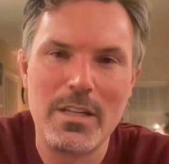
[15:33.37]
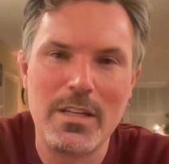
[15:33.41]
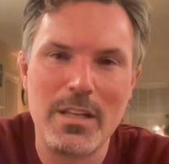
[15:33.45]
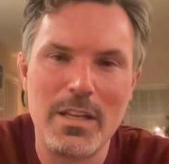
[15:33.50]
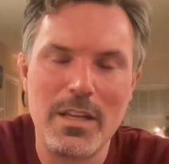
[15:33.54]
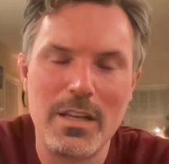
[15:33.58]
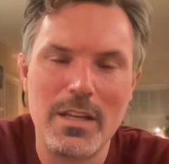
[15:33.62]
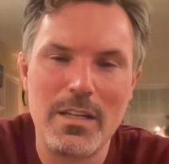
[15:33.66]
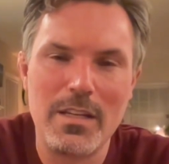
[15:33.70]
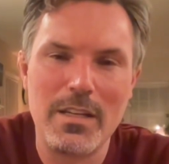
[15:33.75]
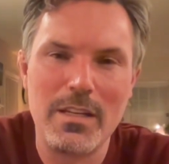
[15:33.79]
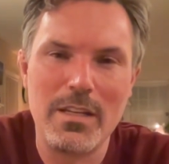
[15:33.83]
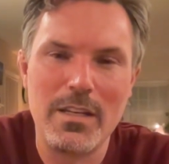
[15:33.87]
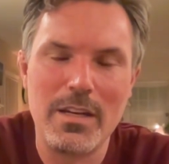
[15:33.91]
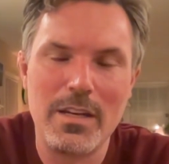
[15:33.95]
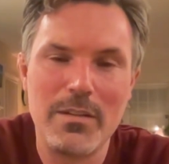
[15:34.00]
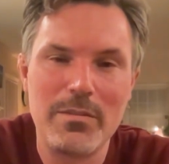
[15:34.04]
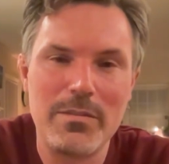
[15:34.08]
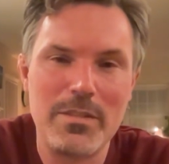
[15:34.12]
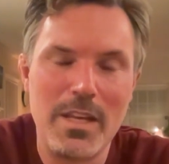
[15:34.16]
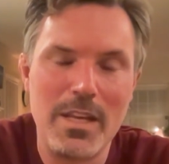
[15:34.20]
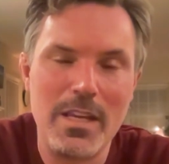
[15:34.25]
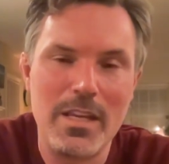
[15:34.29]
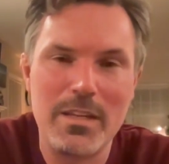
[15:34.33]
And, and
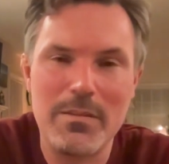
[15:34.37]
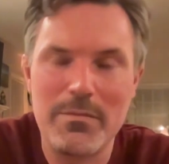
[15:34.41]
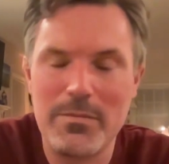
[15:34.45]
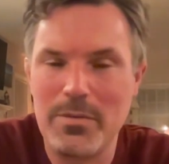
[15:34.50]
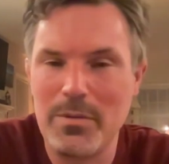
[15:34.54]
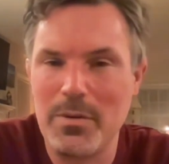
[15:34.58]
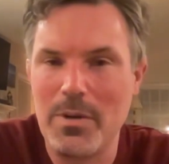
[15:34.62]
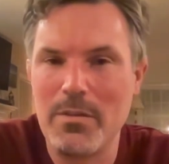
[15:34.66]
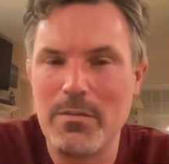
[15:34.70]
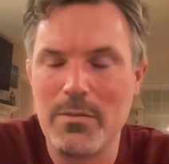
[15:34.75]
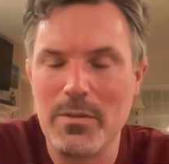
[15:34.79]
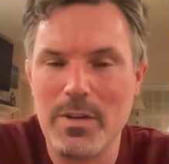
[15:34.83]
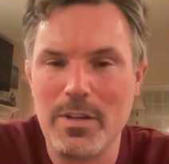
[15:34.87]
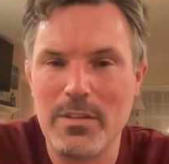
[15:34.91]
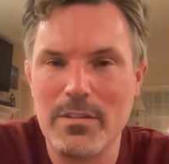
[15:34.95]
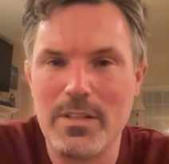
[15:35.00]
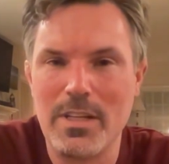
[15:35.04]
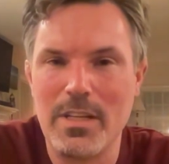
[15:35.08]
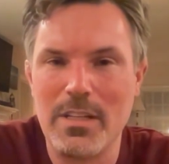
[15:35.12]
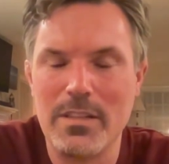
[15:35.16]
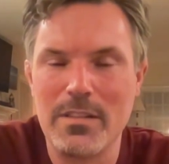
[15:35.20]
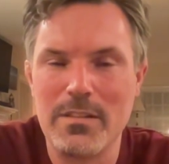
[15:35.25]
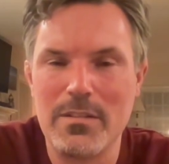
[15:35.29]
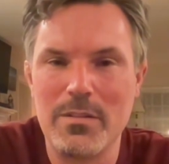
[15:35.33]
I'll take it forever. I'll
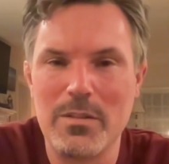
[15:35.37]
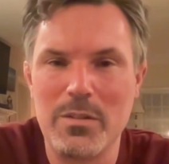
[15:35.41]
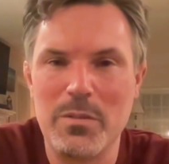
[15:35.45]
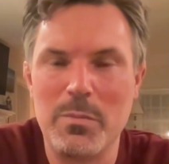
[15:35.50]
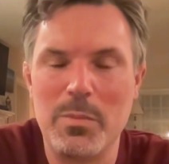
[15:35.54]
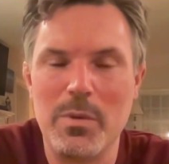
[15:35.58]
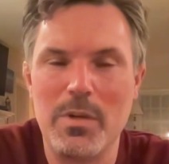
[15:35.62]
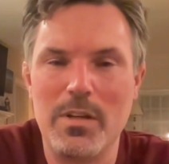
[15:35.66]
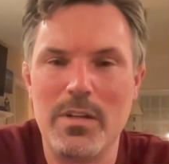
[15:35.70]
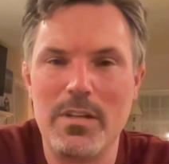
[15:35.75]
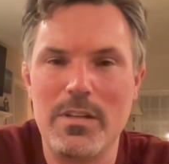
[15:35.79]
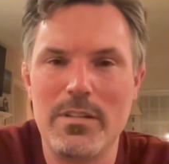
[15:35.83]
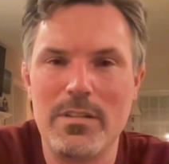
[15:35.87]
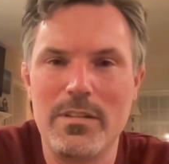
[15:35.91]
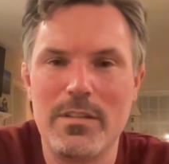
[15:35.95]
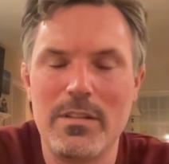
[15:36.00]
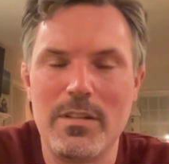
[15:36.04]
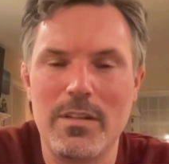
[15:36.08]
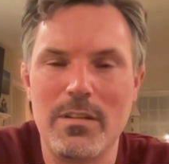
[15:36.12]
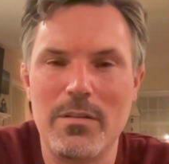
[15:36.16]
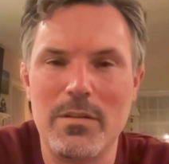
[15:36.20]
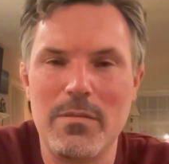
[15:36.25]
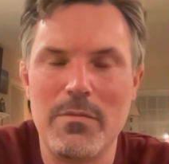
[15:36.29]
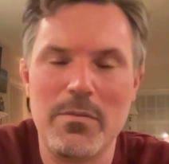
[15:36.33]
take this experience.
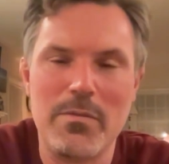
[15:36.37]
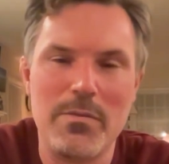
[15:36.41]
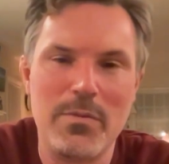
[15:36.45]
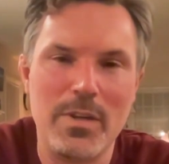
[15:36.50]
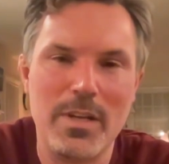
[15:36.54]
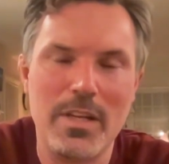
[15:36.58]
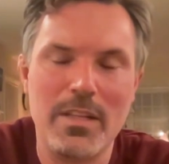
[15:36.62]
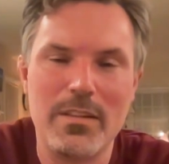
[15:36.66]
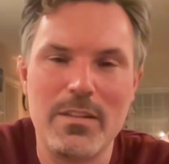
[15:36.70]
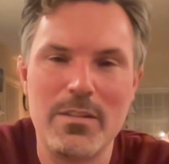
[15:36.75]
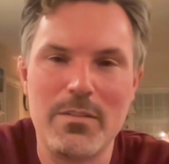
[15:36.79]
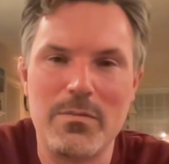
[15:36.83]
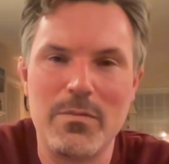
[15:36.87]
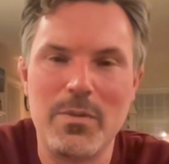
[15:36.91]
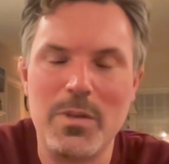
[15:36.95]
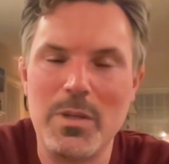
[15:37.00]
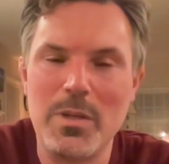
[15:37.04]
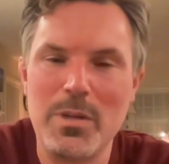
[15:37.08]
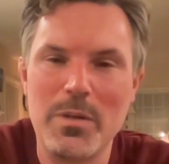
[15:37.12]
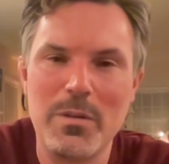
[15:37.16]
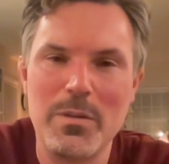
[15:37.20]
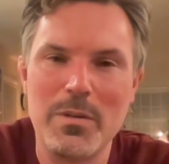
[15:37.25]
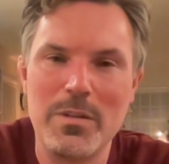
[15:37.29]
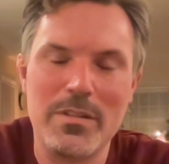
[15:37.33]
I'll never forget this
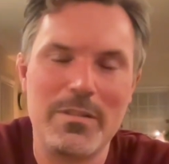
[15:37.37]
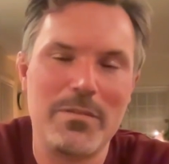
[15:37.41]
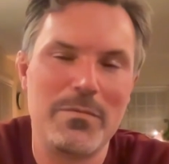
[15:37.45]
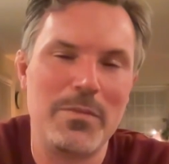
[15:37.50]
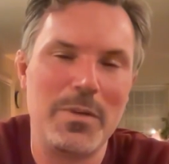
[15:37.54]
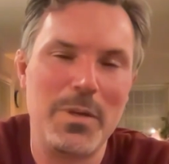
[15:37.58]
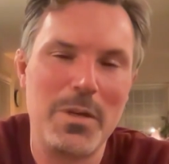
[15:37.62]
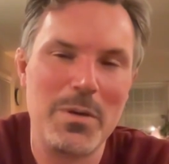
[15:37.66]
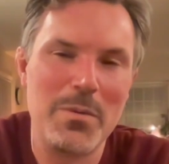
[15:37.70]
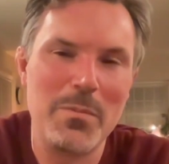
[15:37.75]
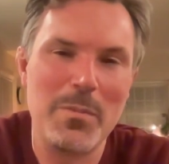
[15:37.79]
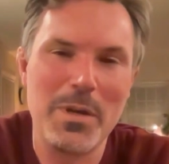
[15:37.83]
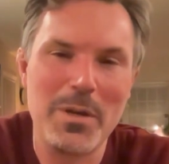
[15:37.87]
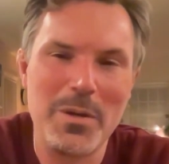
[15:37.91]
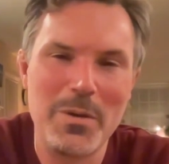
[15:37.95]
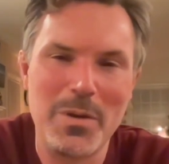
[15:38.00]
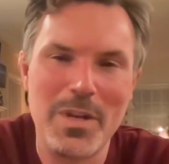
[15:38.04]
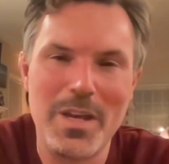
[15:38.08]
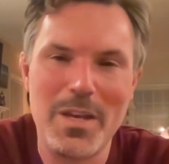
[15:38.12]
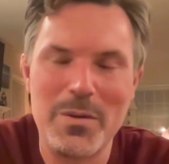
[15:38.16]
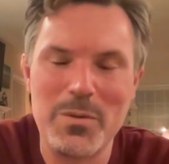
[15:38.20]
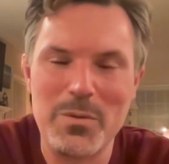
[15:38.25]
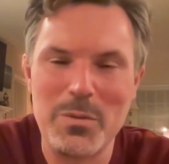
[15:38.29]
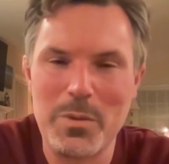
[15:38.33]
video. This video might go
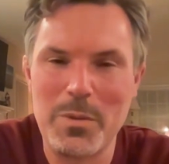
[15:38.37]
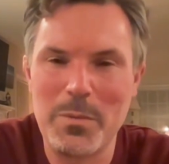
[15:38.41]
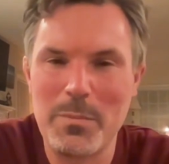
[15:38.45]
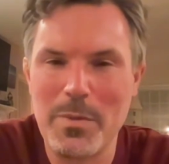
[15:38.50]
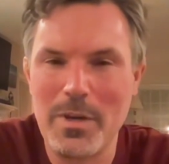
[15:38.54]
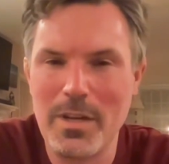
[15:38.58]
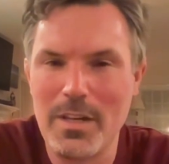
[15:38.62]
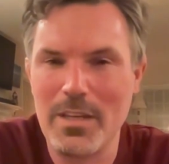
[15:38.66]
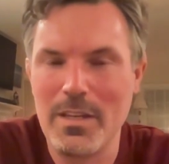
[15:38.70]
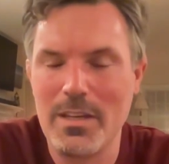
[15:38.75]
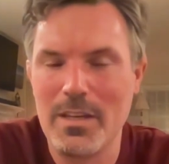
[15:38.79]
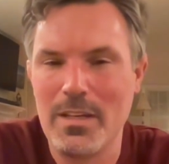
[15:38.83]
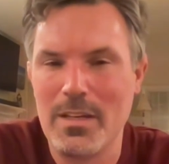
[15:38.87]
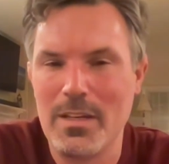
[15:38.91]
down as one of my